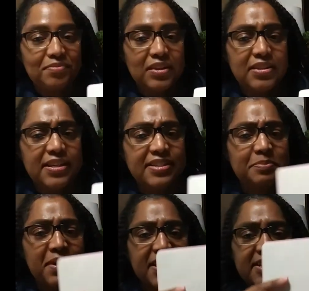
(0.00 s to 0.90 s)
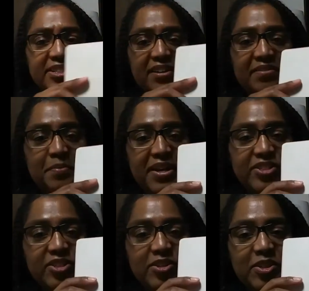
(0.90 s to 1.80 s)
The next page of my
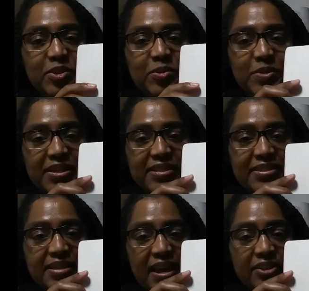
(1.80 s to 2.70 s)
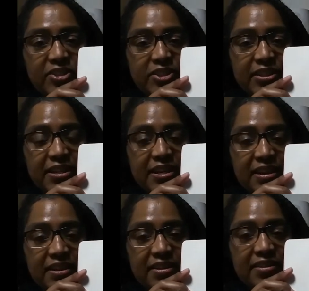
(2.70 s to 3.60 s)
journal is actually
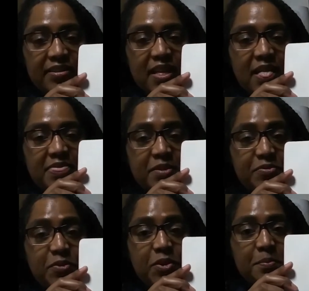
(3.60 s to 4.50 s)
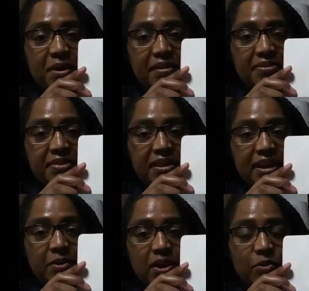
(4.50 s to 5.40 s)
the full month
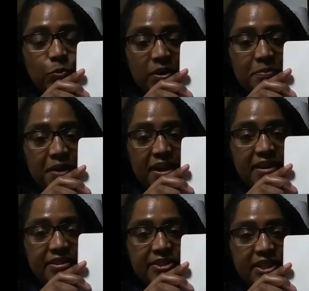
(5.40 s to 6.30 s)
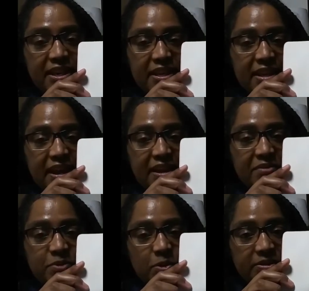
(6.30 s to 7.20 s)
on one page, and I have
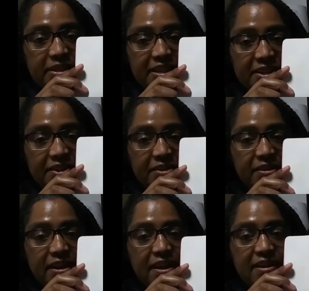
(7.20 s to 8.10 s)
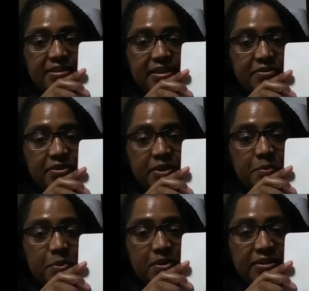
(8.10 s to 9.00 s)
written here different
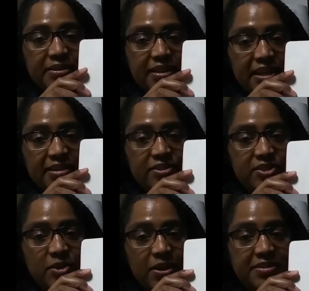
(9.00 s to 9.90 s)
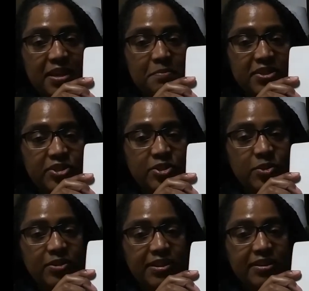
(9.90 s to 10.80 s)
important dates. So as I mentioned
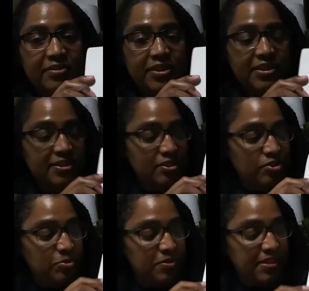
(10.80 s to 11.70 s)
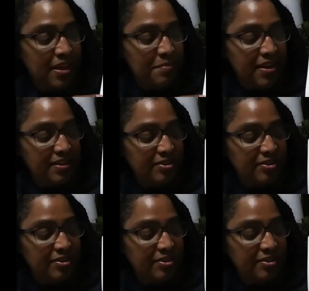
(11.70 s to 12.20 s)
earlier, the good news was that my egg